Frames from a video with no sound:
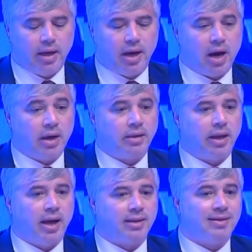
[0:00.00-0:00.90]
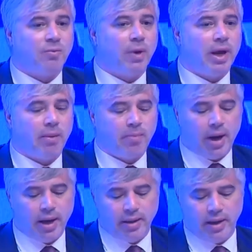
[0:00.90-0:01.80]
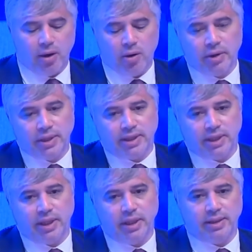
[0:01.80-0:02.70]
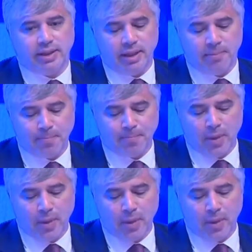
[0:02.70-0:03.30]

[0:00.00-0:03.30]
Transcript: currently underway by the OSCE team